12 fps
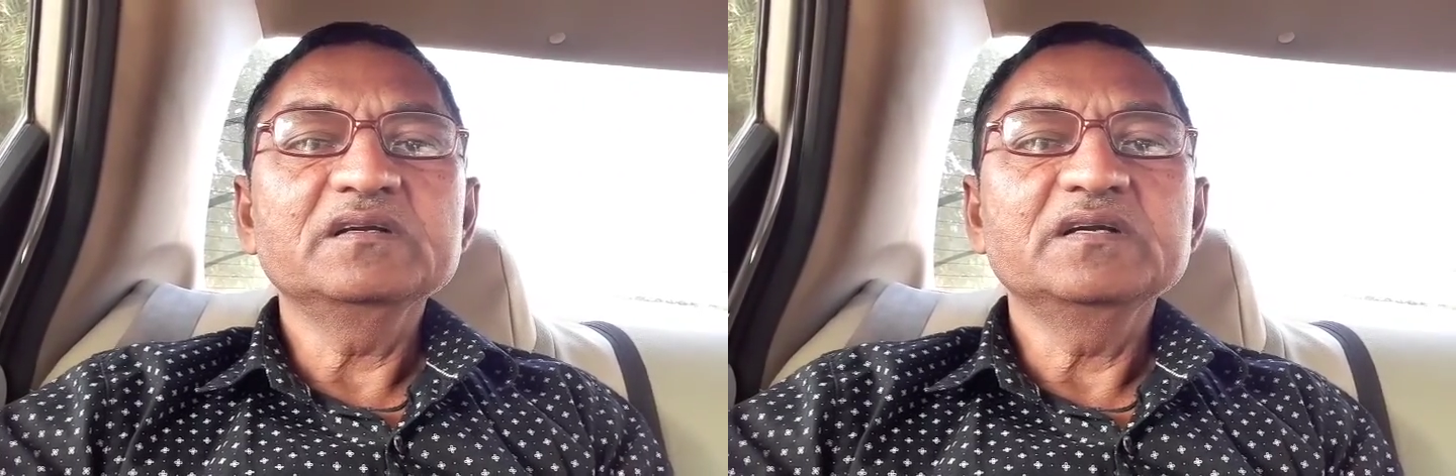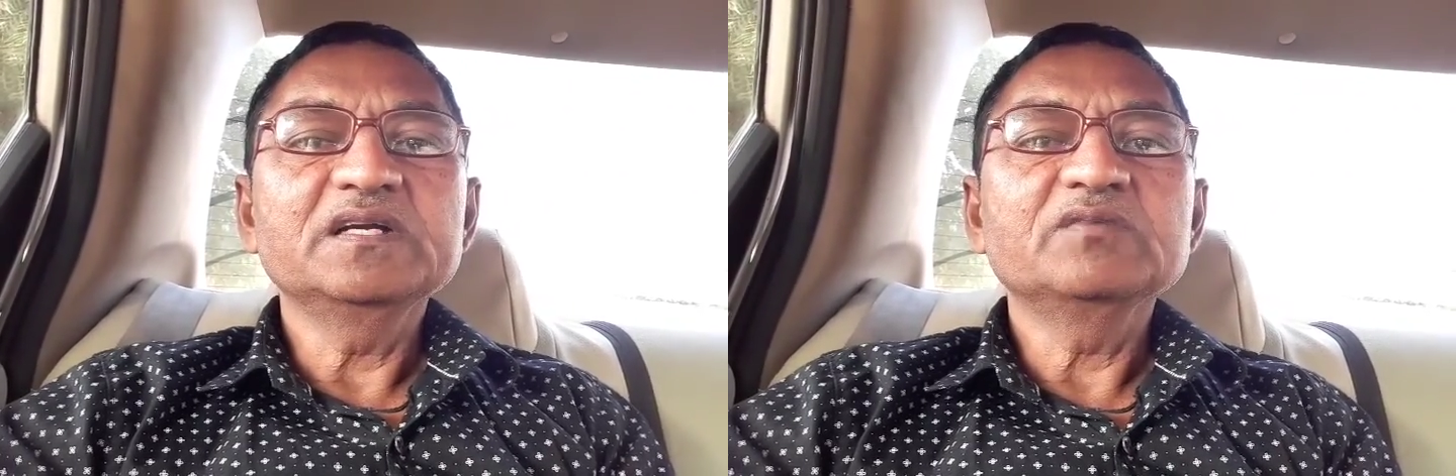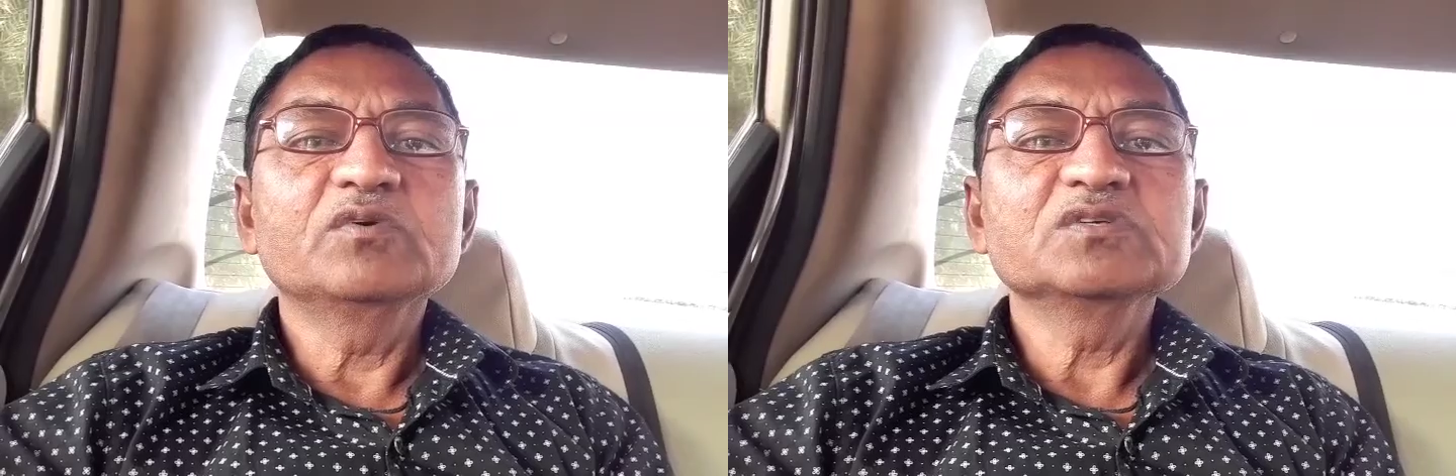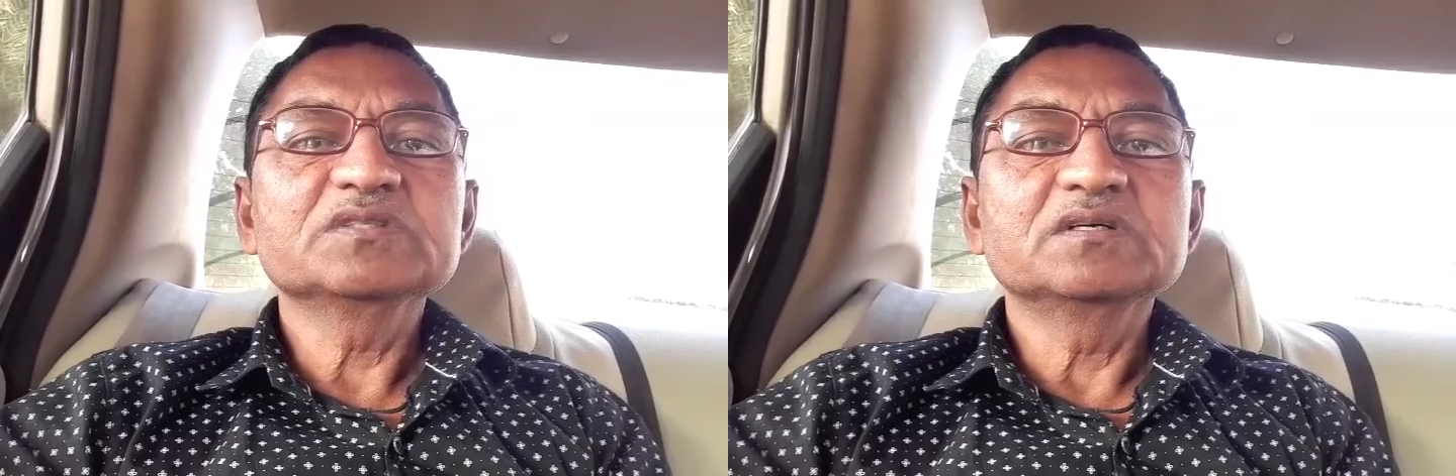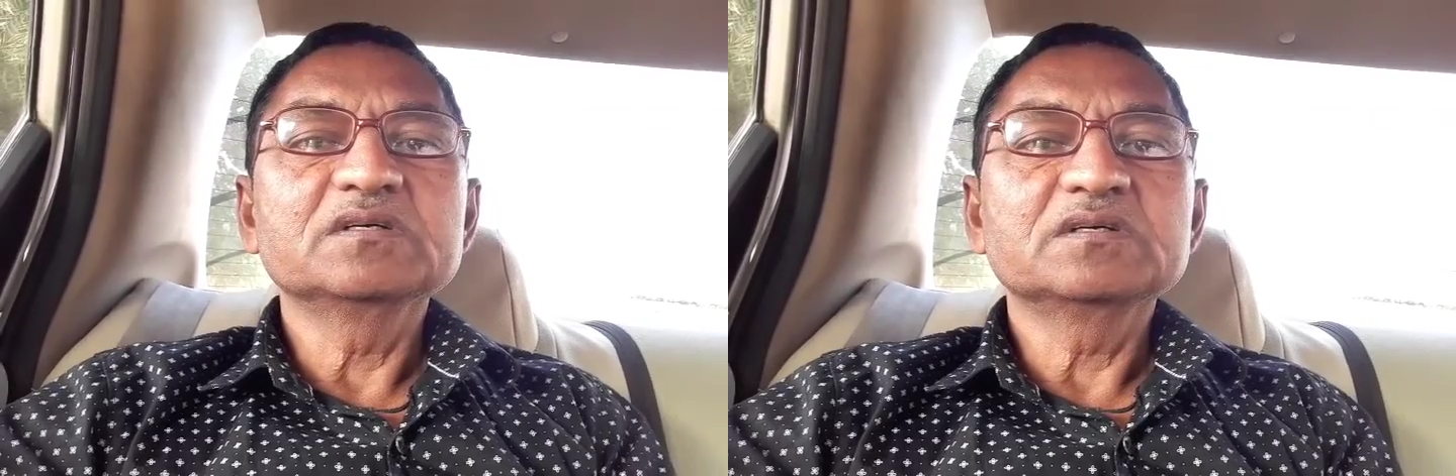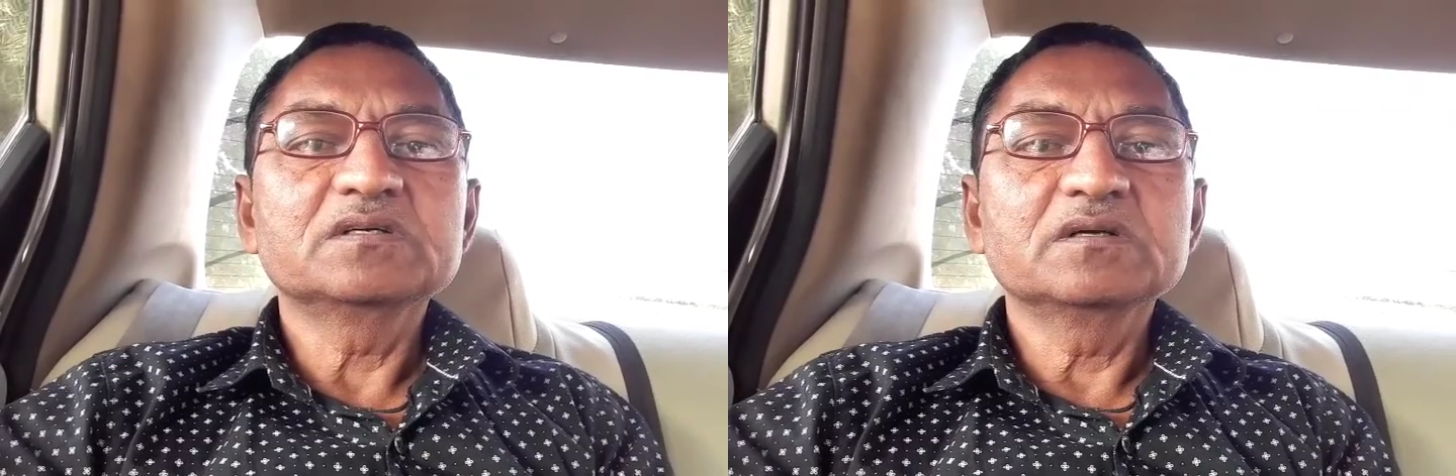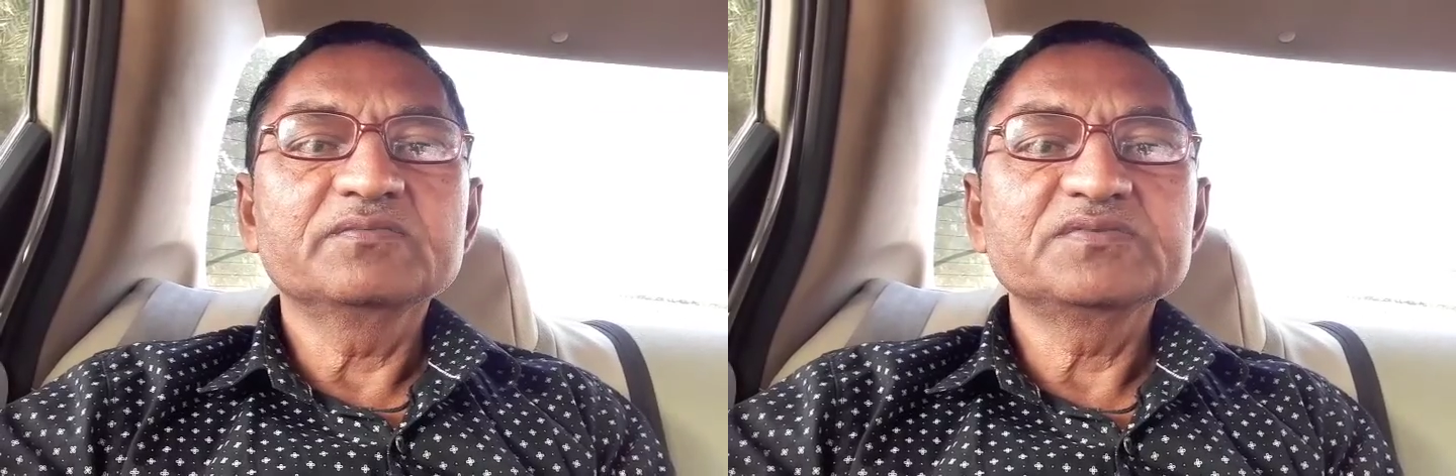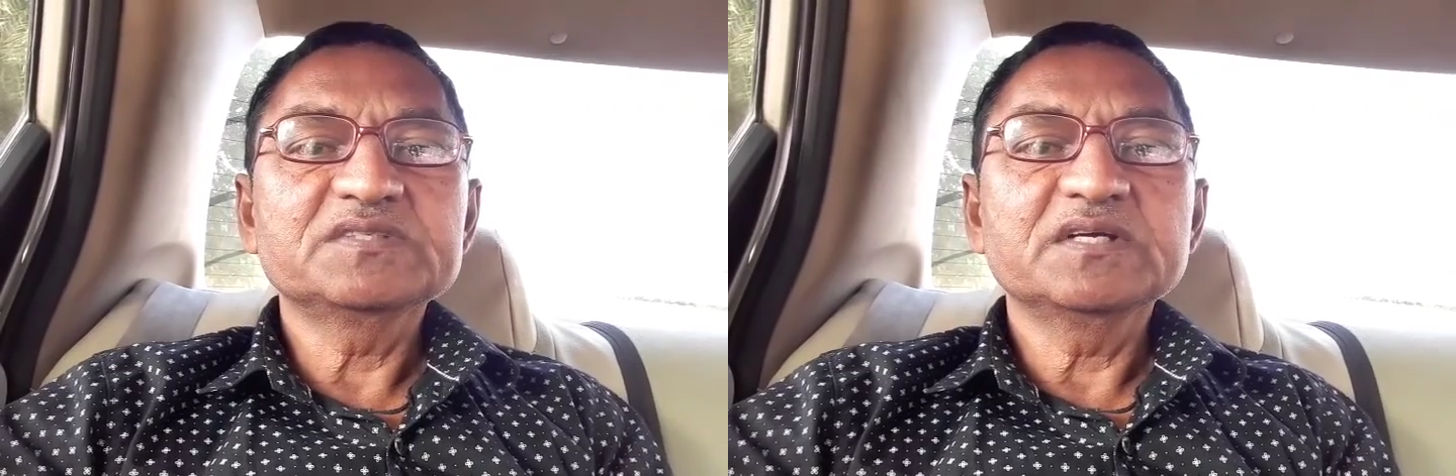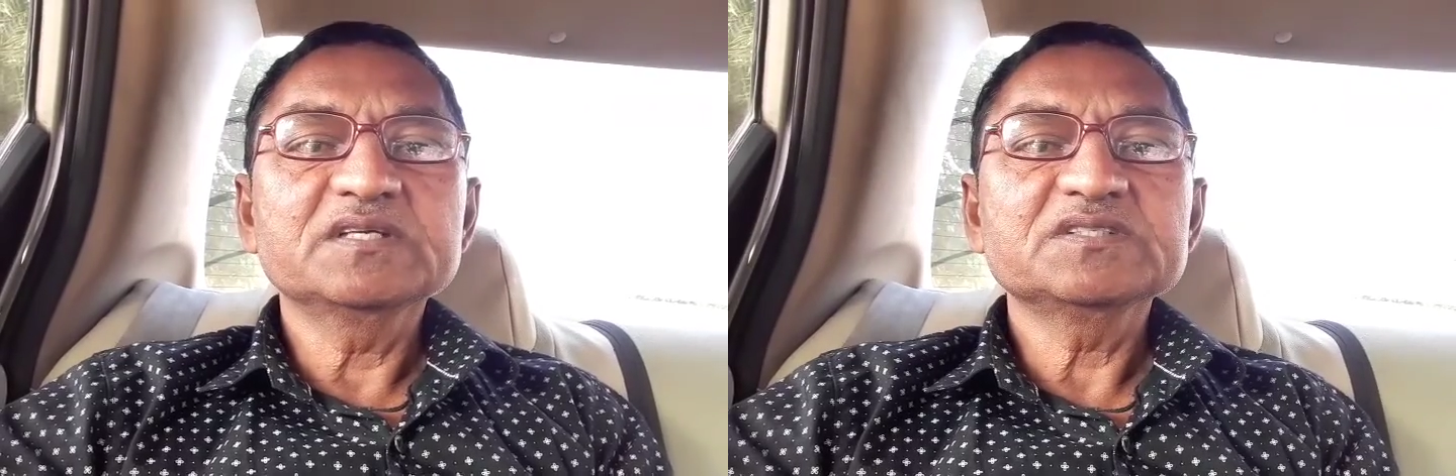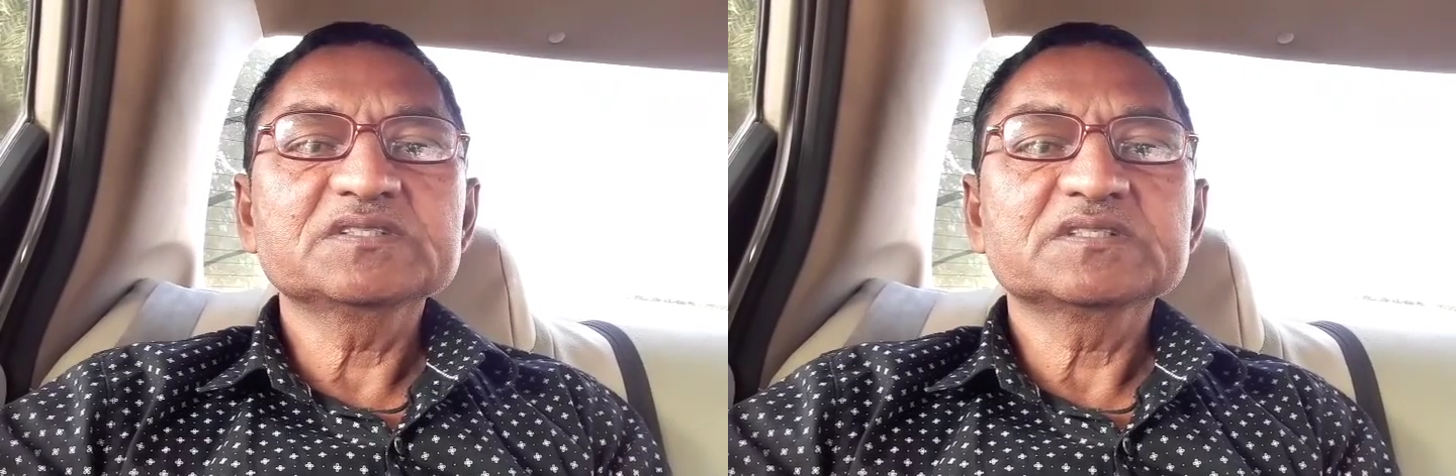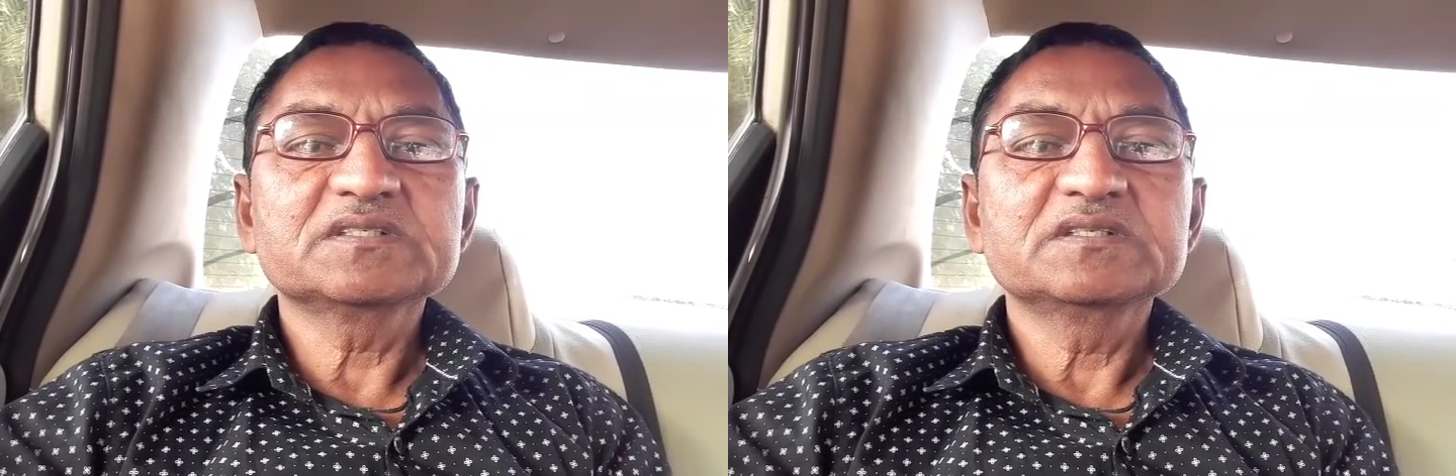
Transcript: It was a tough task.